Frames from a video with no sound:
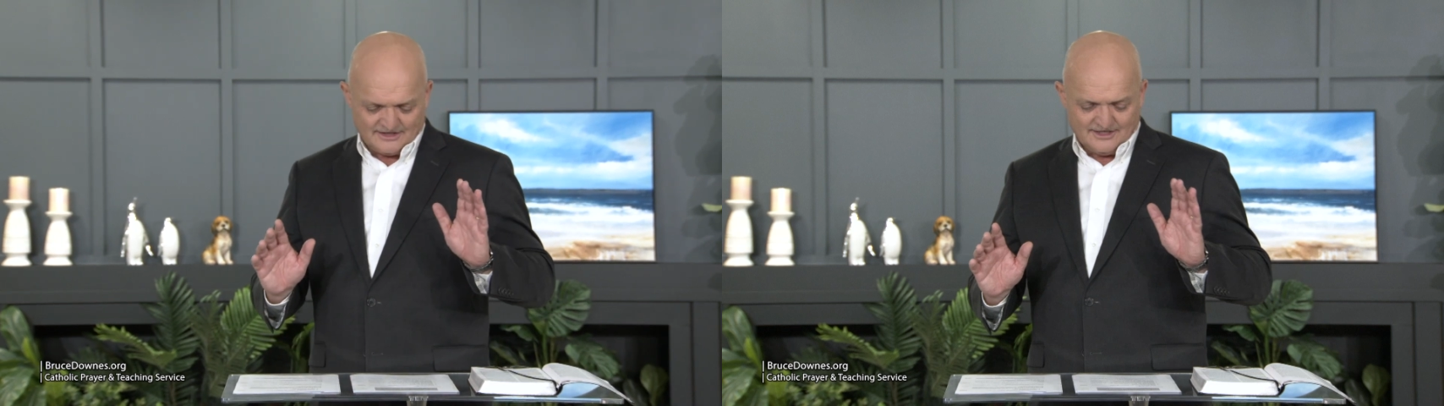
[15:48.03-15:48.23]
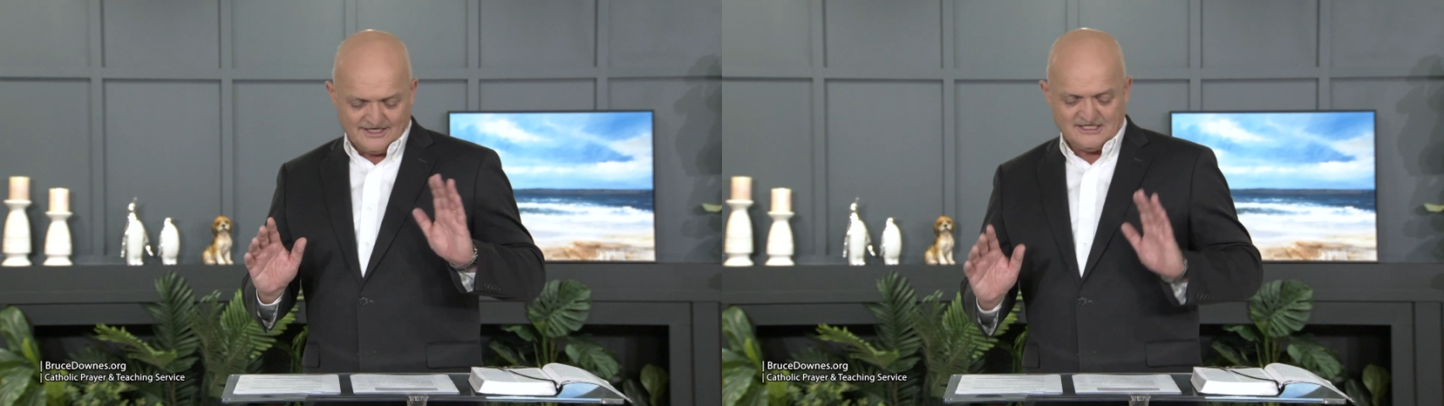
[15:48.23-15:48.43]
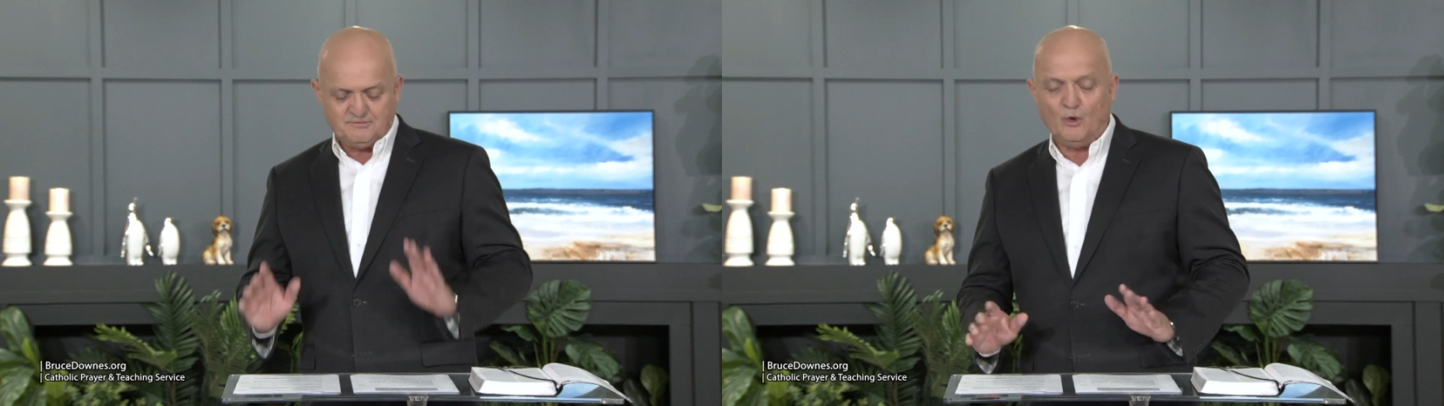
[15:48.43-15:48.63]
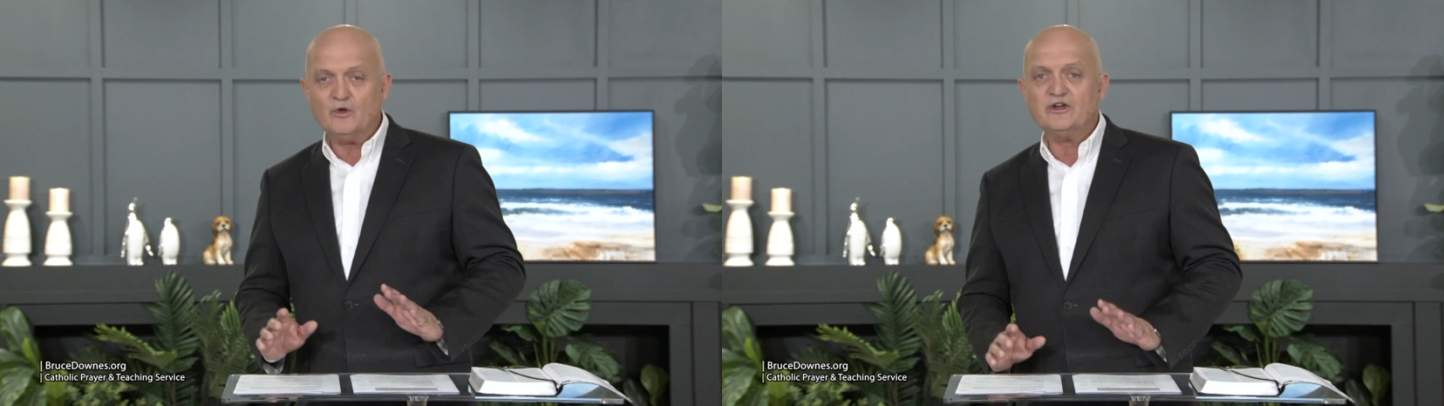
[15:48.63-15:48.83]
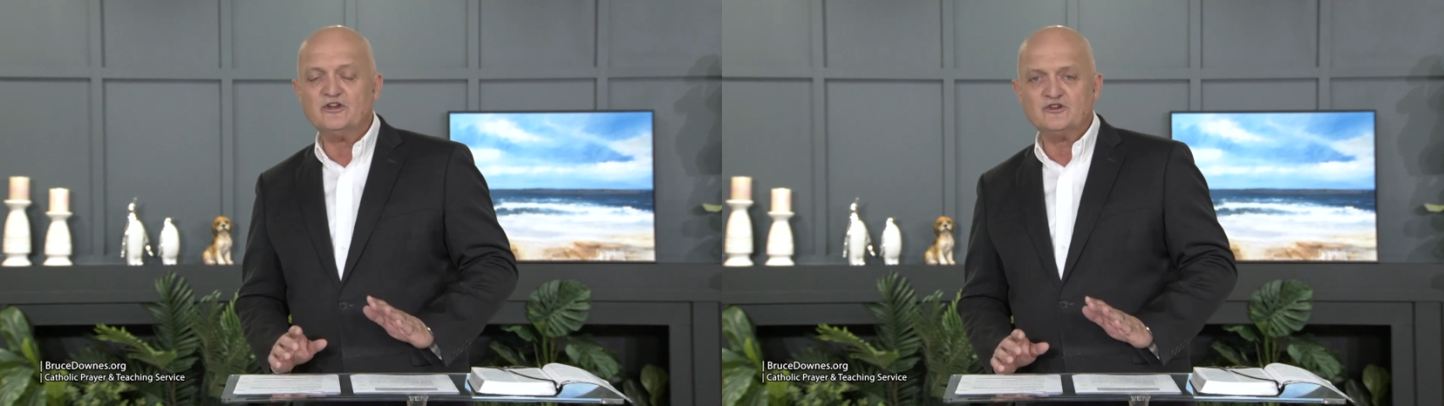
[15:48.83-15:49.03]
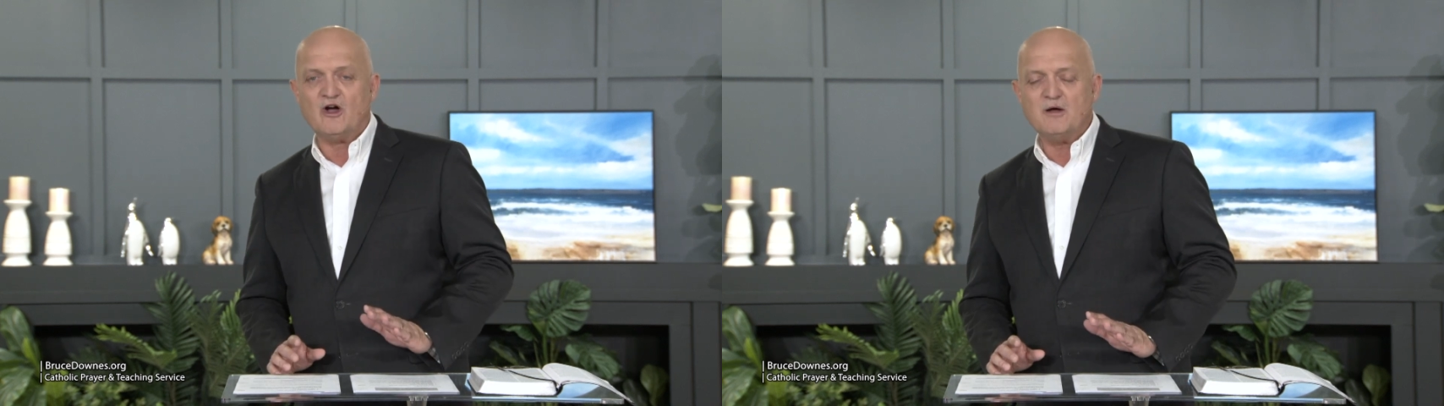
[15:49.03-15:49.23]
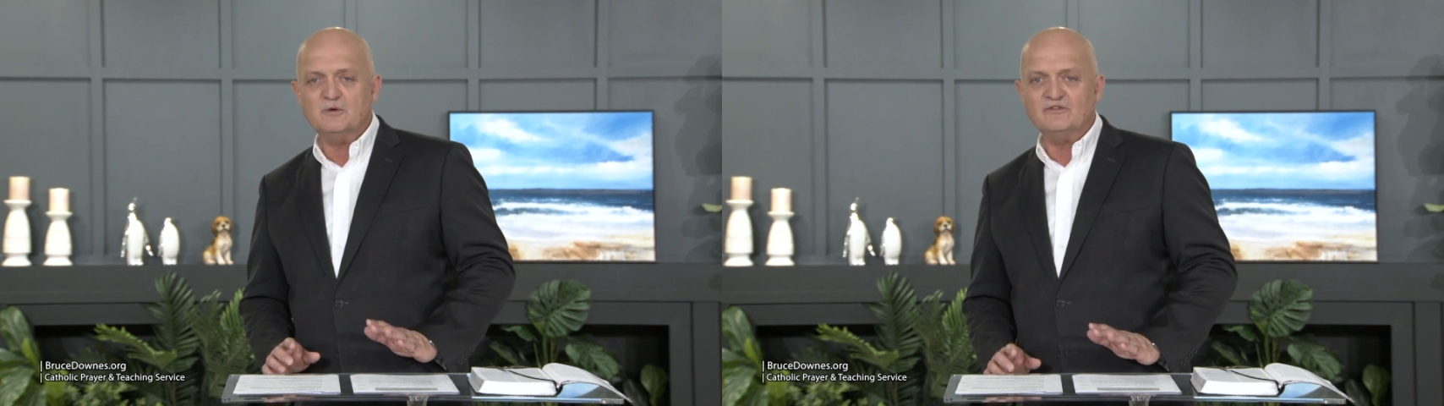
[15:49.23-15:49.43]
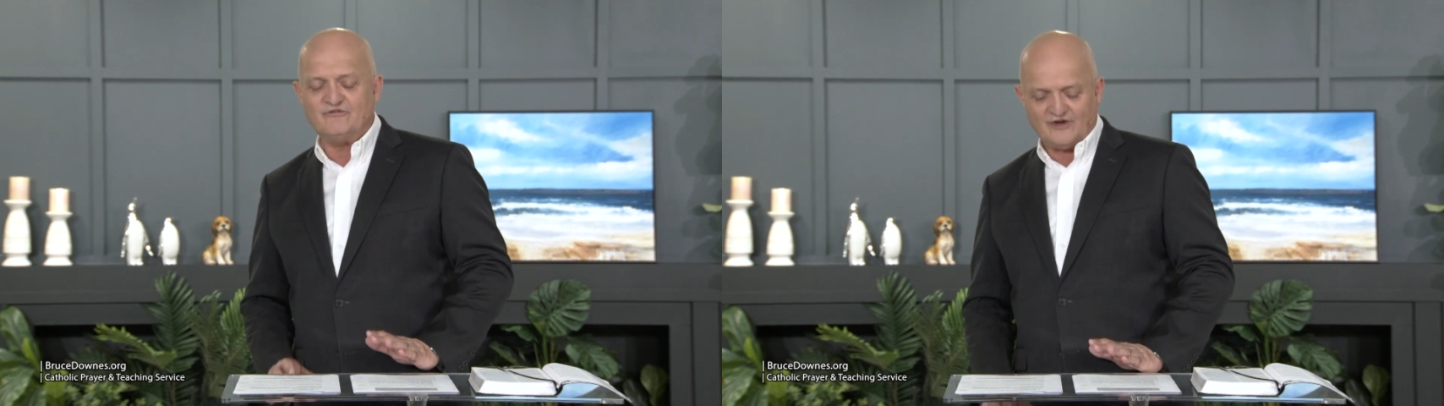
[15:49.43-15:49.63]
He's born at a time when
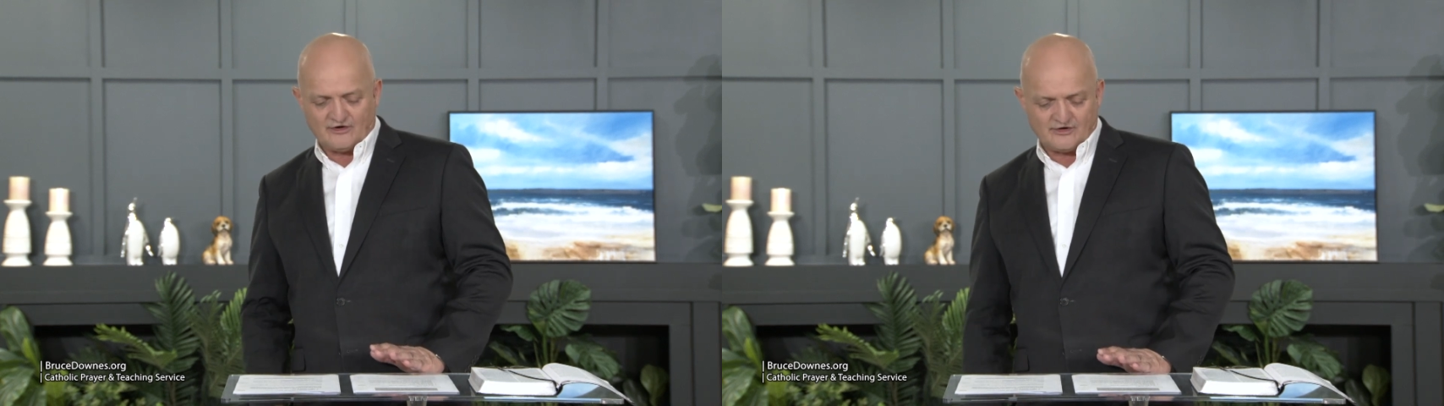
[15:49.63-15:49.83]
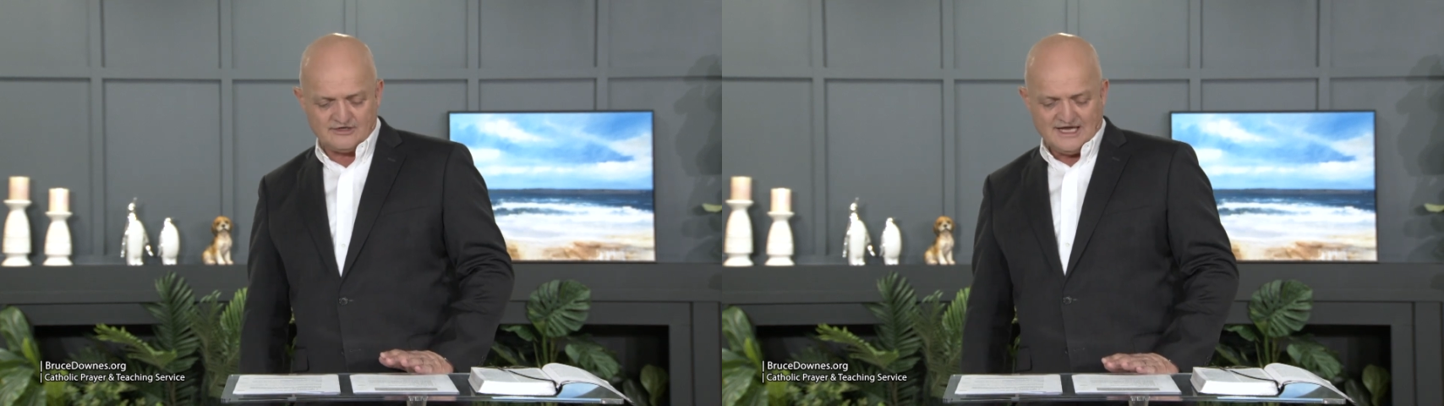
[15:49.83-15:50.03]
Pharaoh